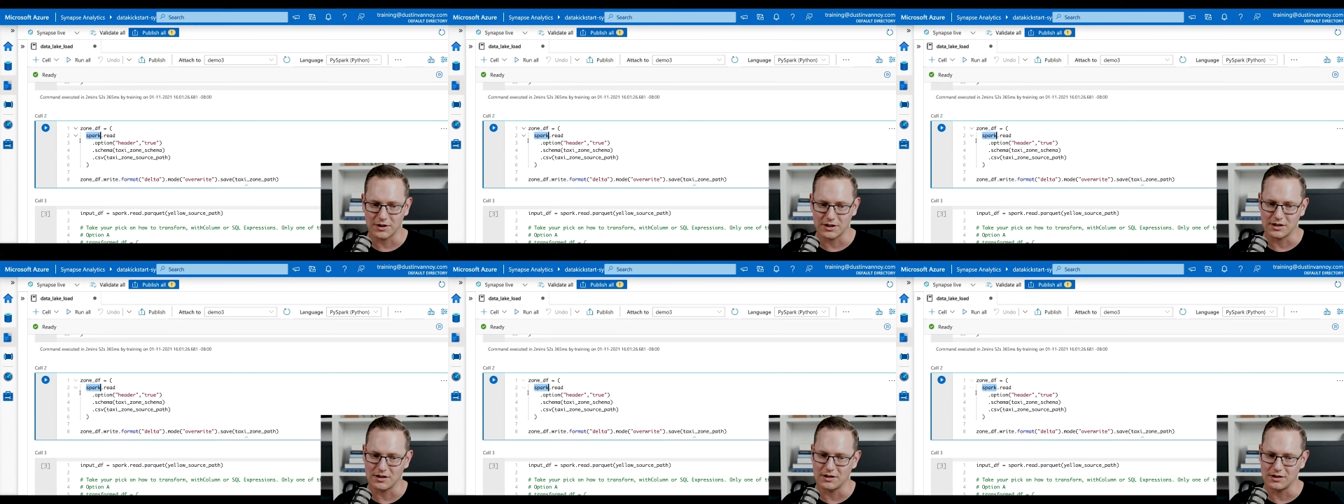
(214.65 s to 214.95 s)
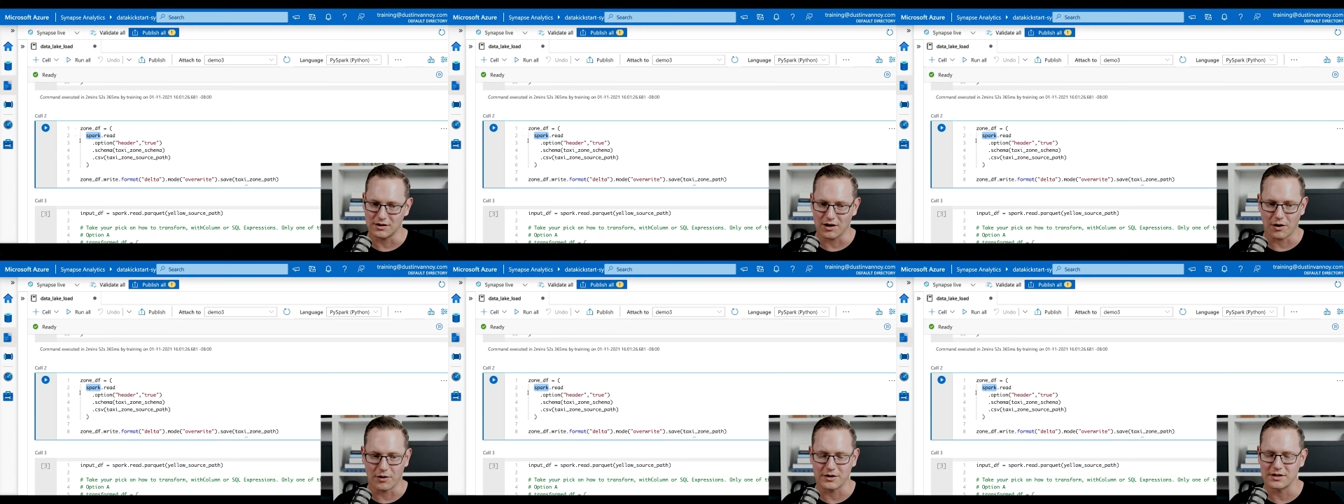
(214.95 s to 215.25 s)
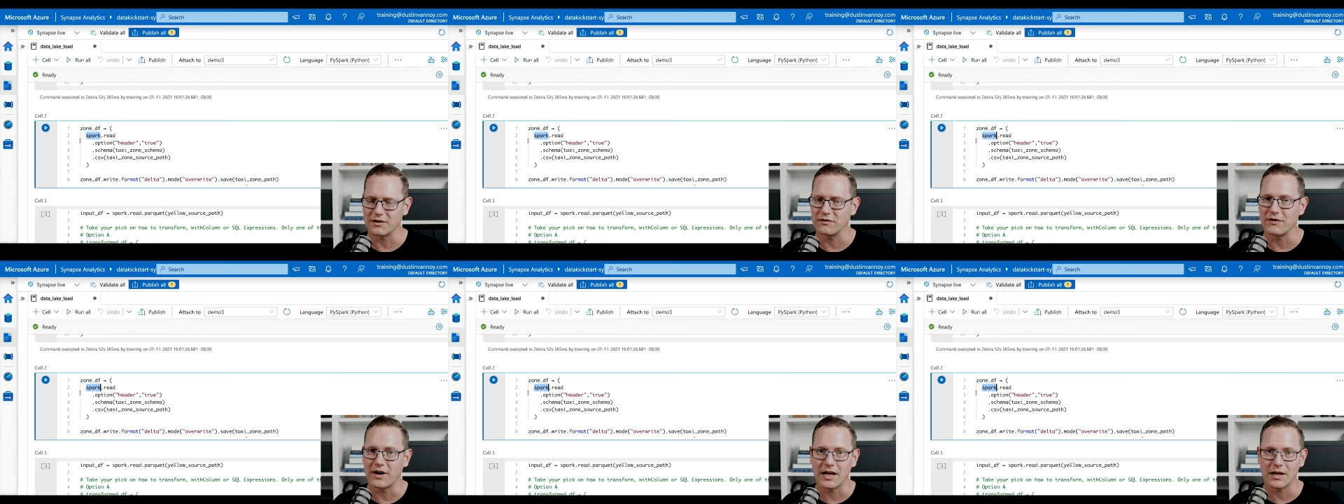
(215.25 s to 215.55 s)
which is
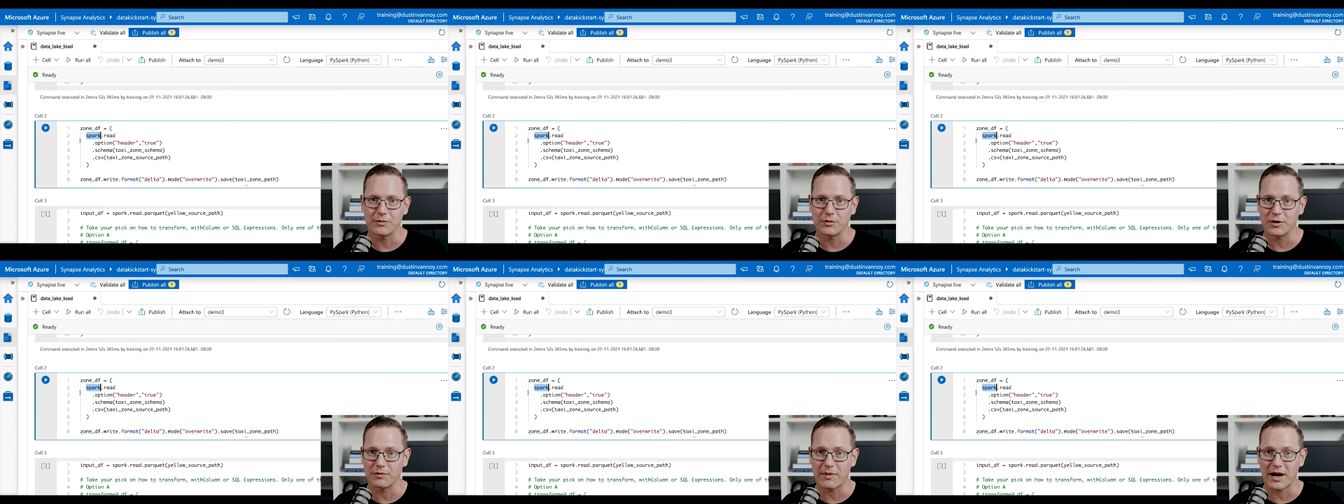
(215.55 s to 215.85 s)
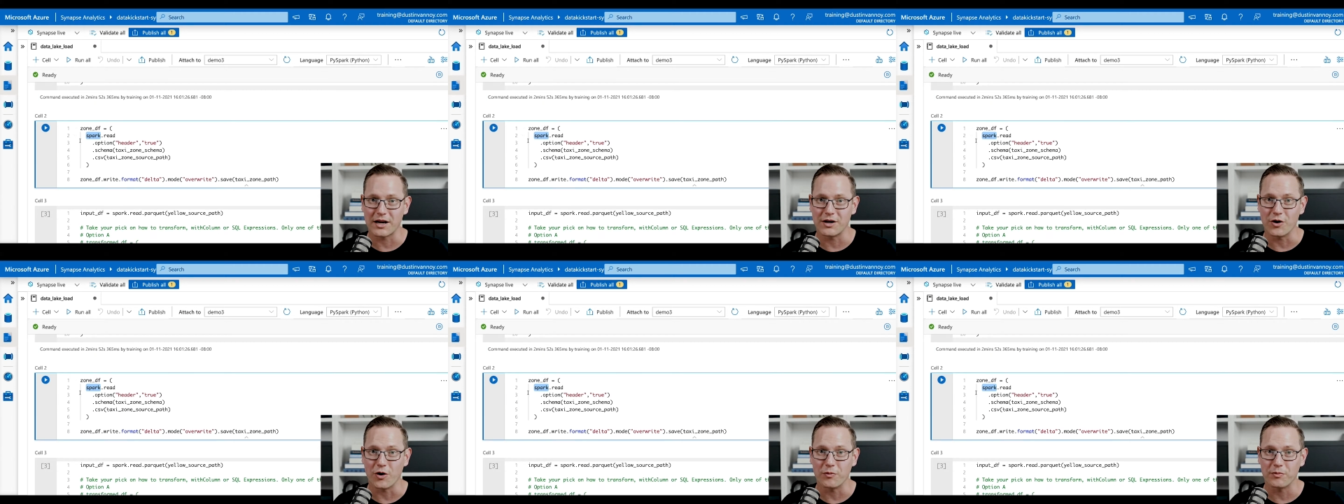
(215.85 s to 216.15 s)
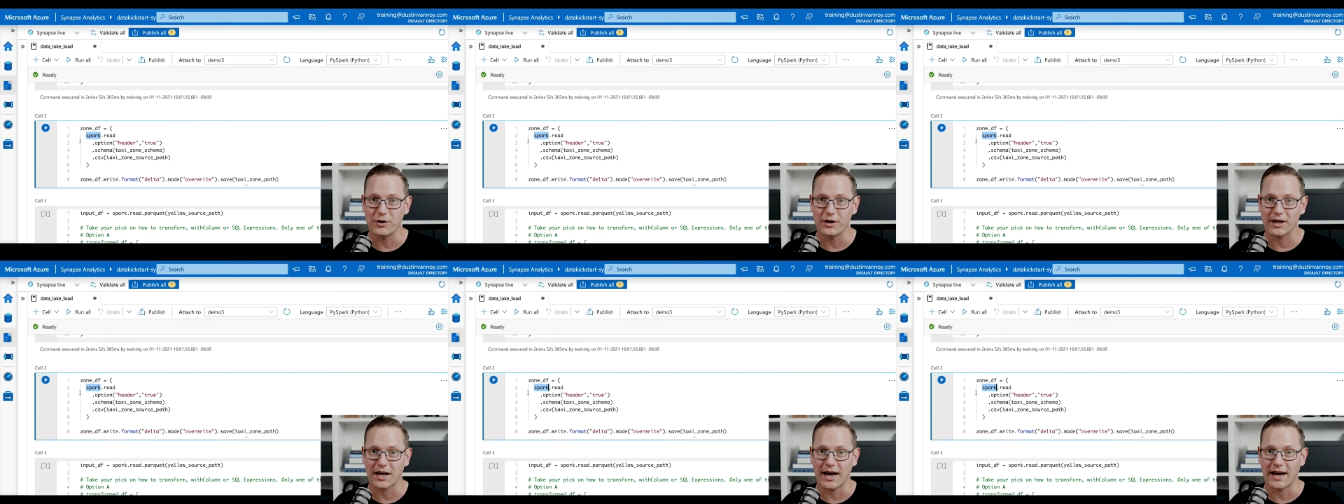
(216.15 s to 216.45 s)
always available in my
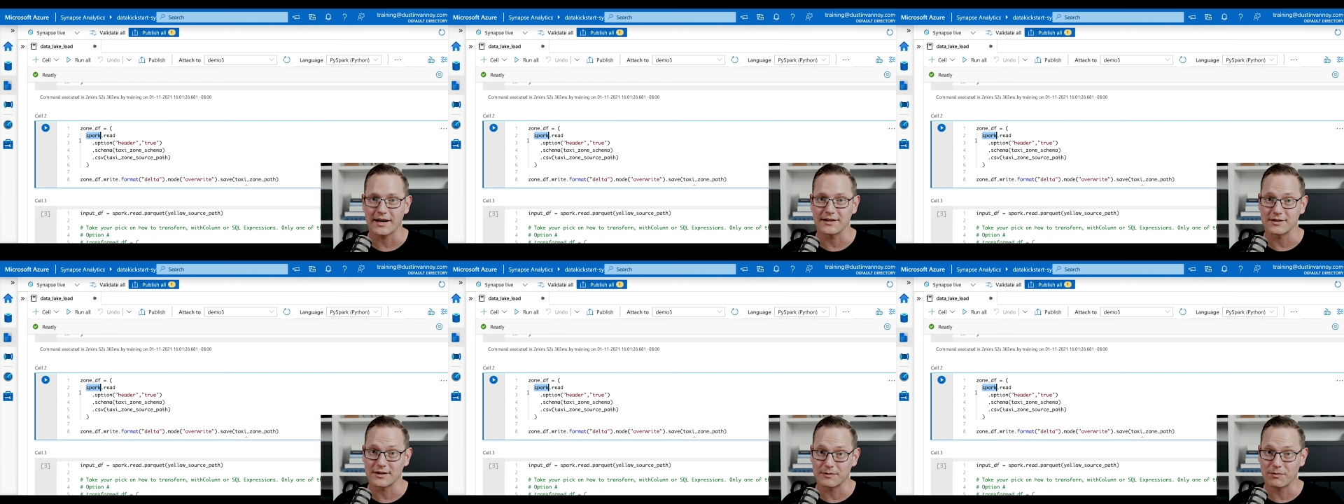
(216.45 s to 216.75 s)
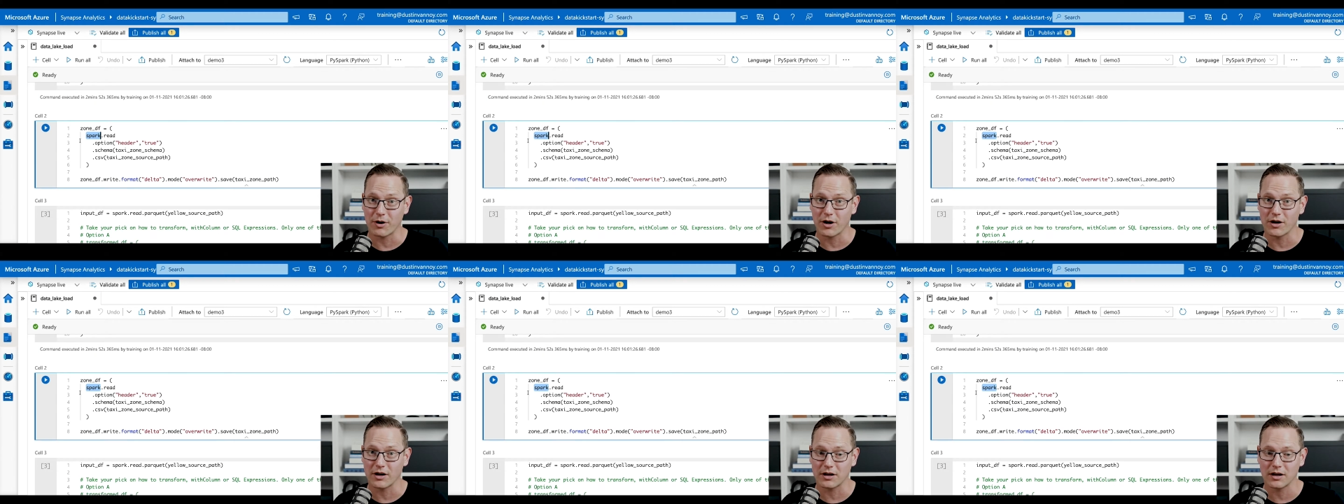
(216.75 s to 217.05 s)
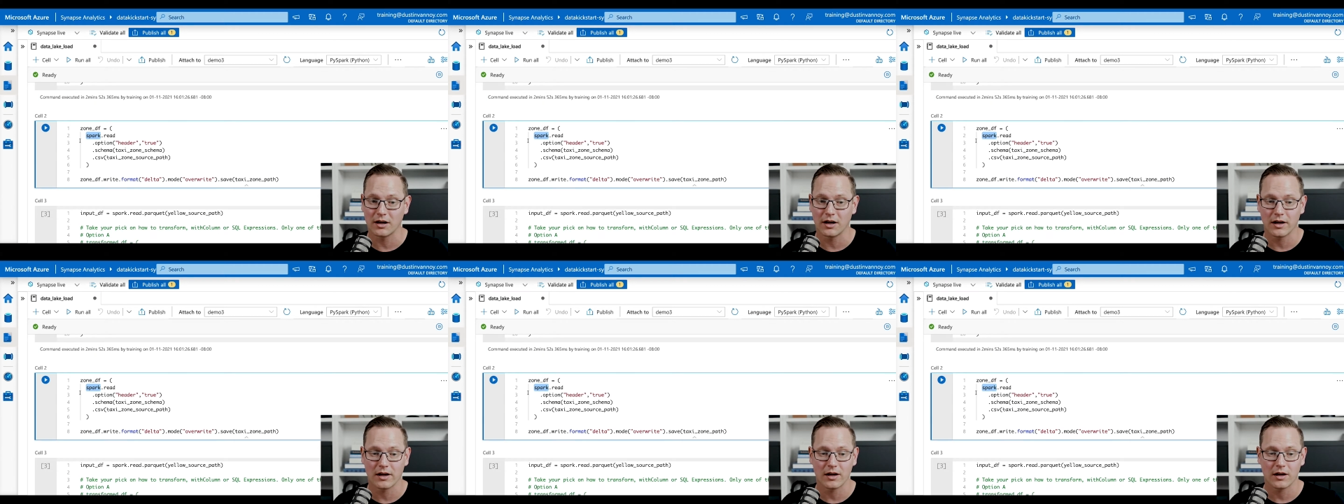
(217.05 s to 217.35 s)
notebook as Spark